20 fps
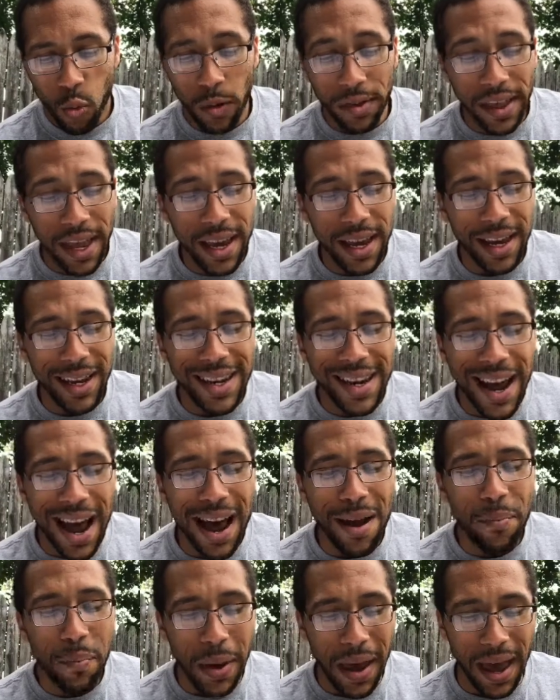When they could
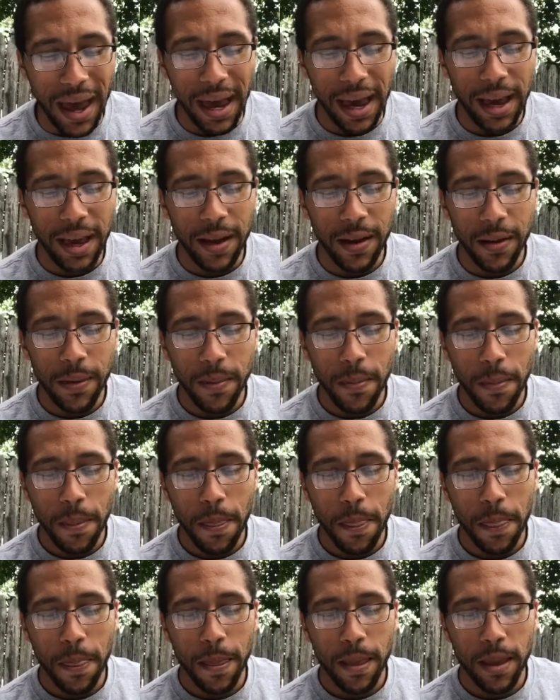not pay,
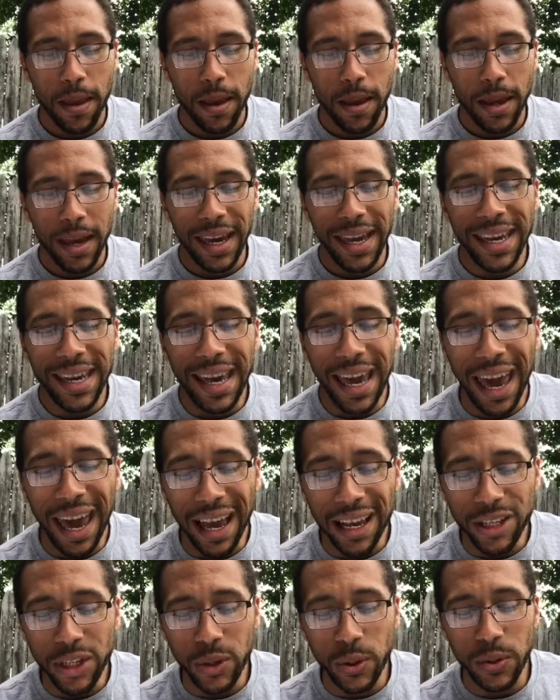he
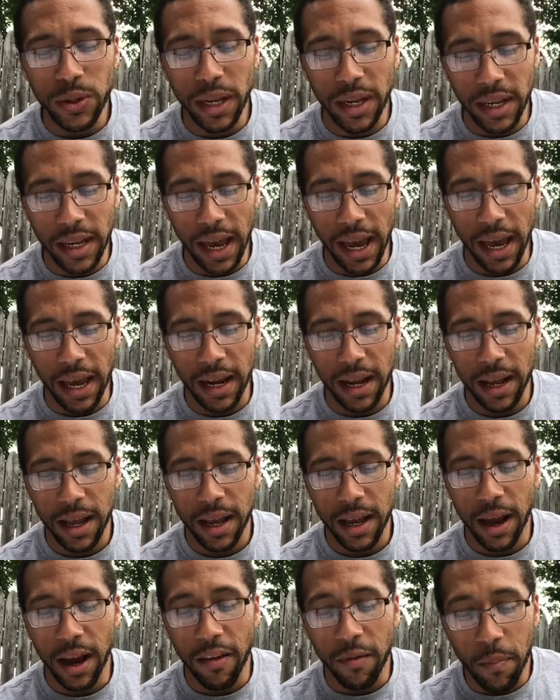canceled the debt
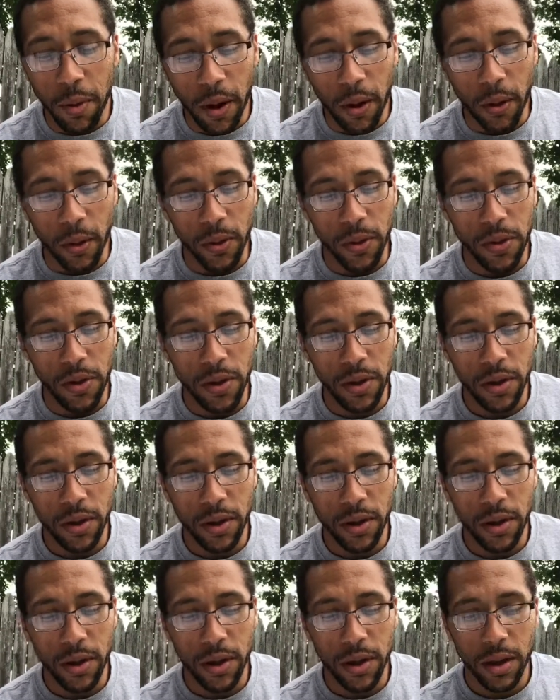of both.
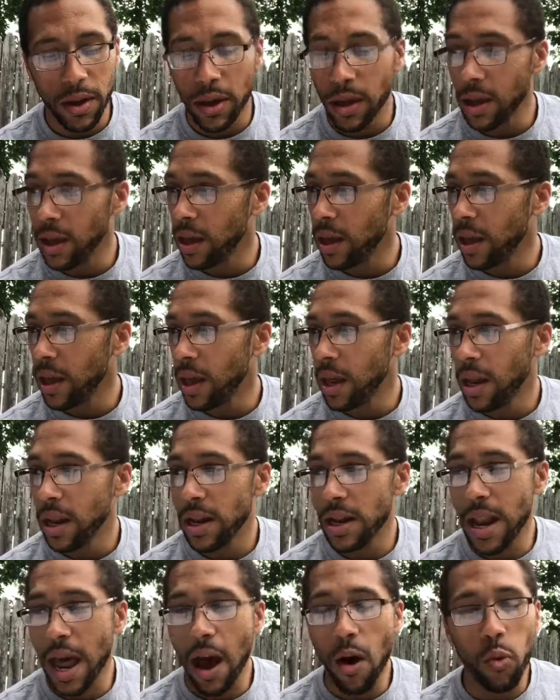
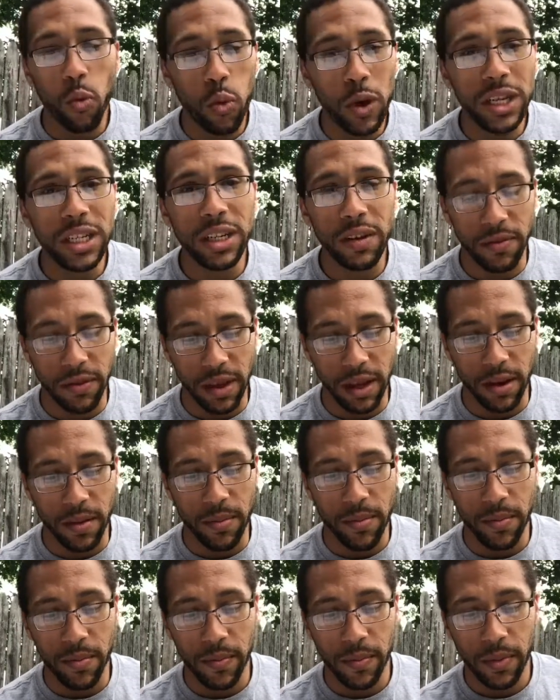Now, which of
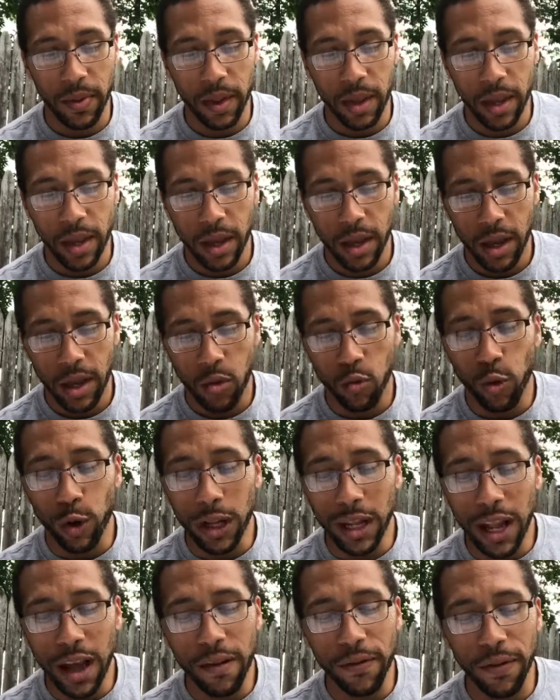them
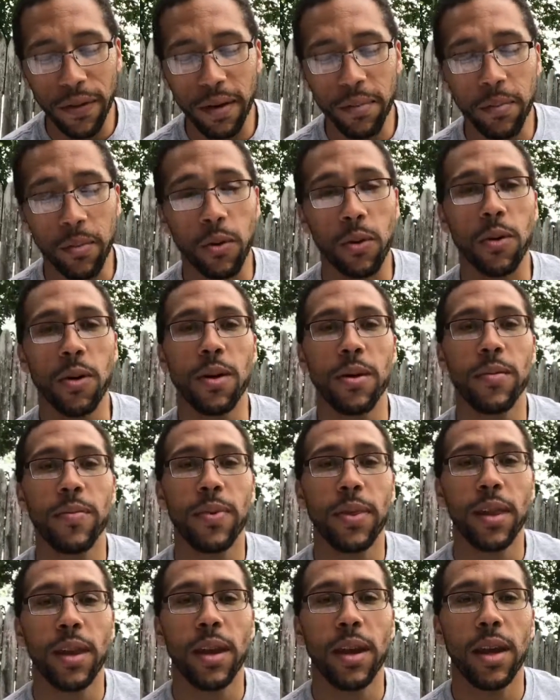will love him more?
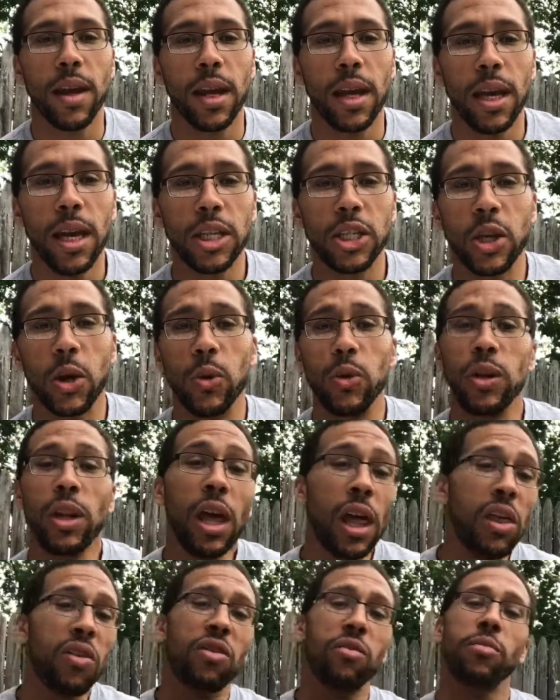So
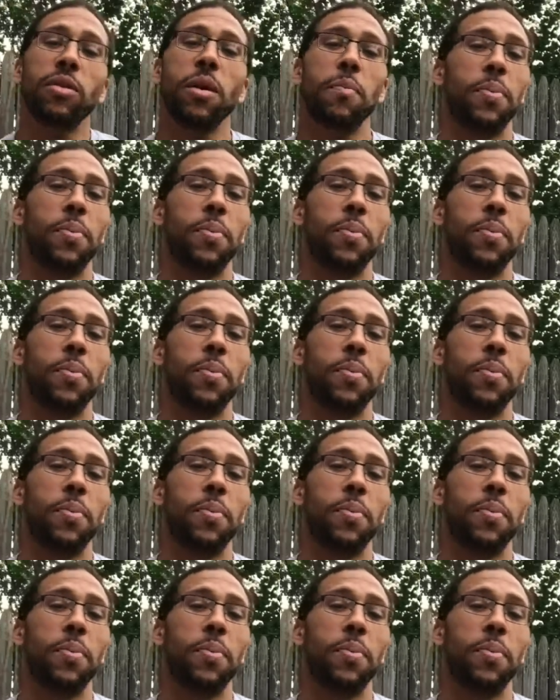neither of them